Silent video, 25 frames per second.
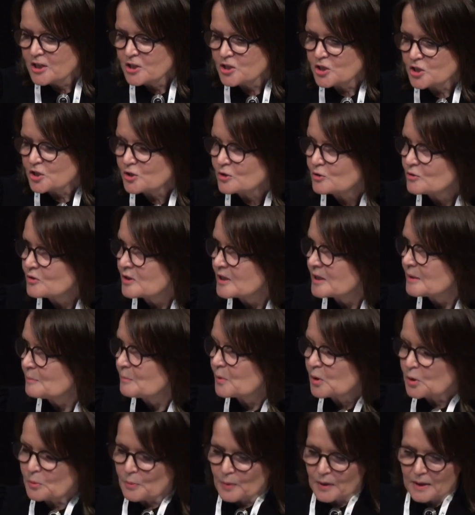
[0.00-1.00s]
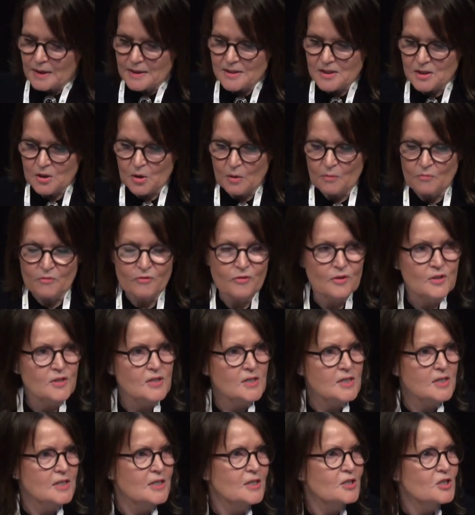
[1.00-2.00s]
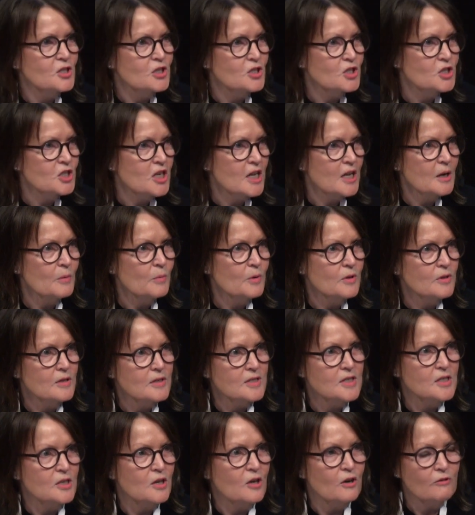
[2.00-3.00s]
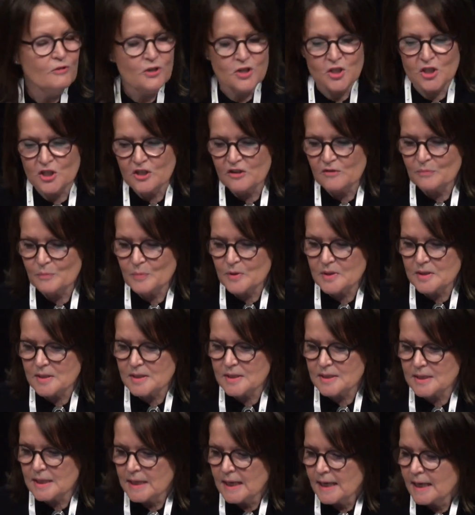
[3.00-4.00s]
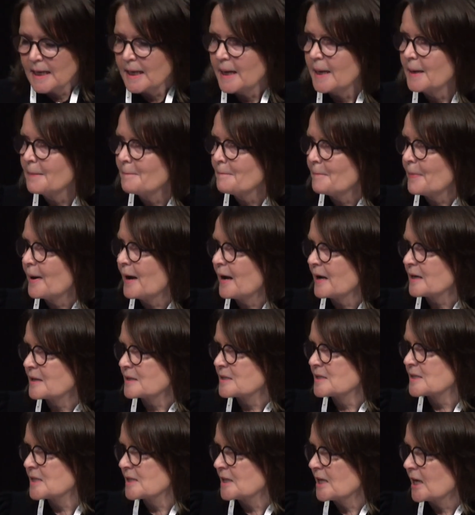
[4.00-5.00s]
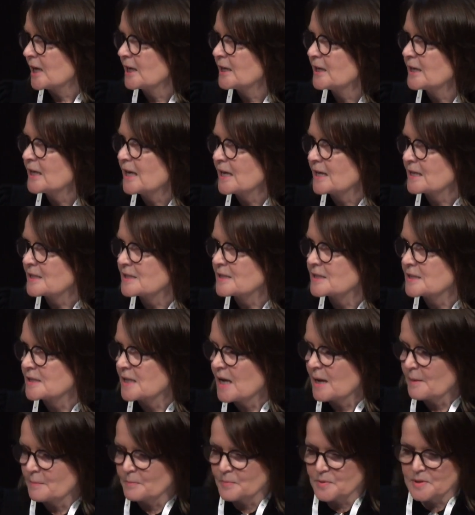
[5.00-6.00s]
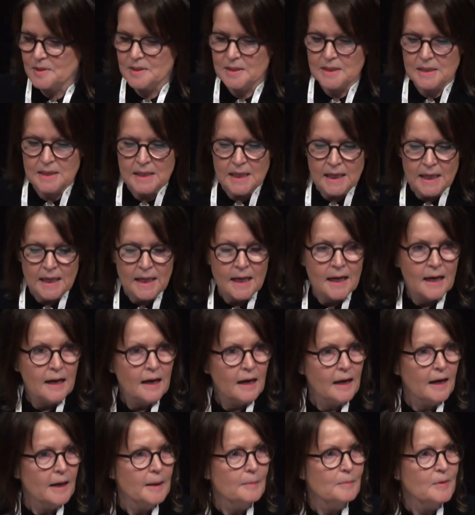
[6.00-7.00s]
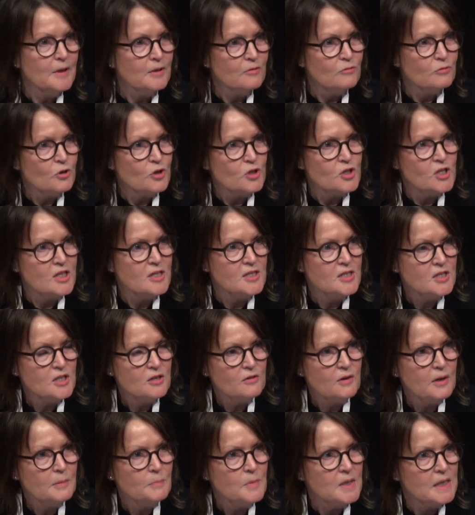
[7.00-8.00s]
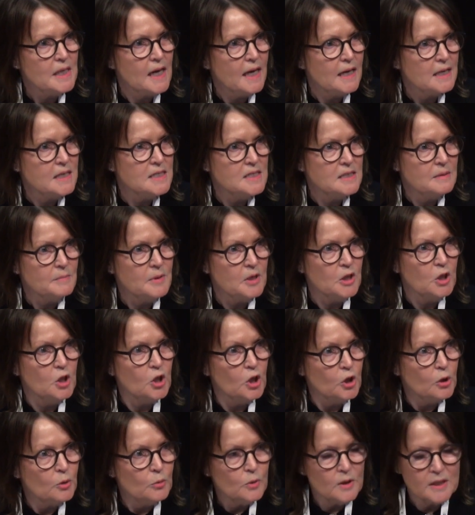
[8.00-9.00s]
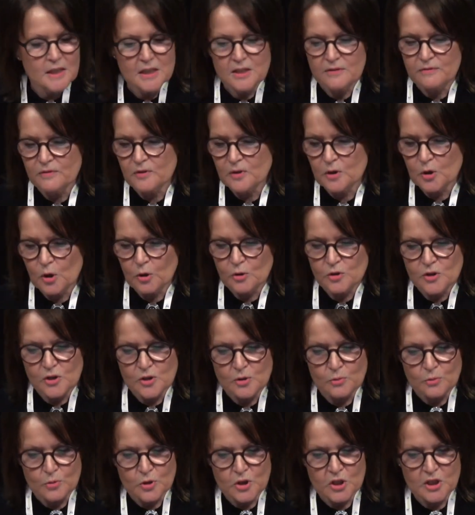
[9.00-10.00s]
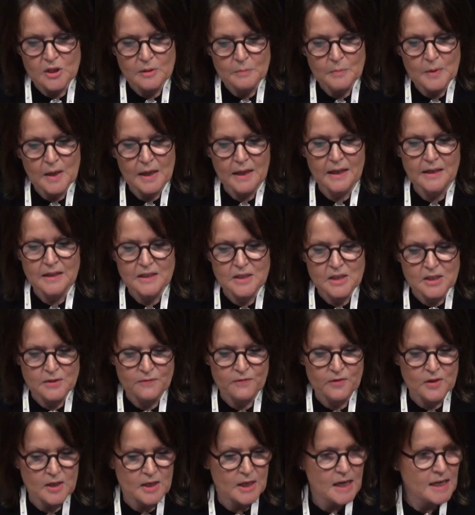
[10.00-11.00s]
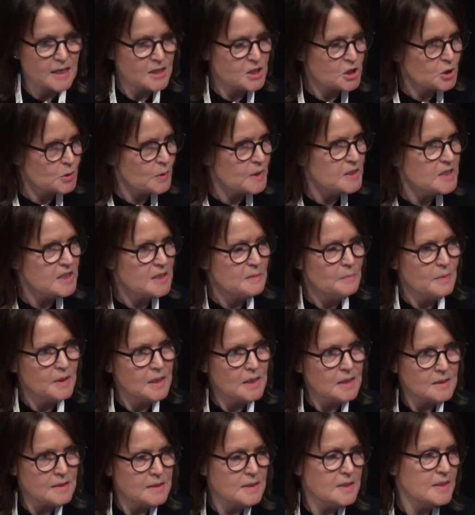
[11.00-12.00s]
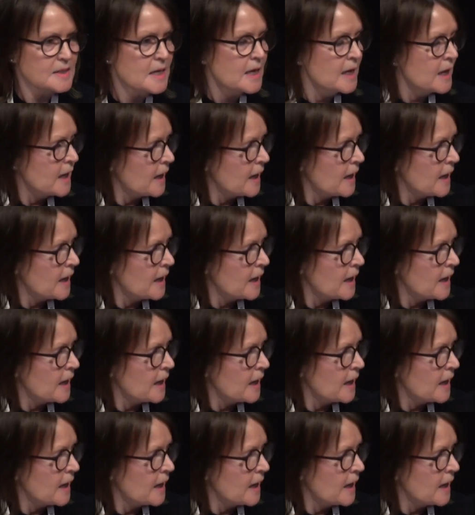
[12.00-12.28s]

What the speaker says: to the Mobilise conference to share with us our achievements, impacts and next steps. I'm Lynn Rochester, I'm the academic co-lead for the consortium, and for the next 20 minutes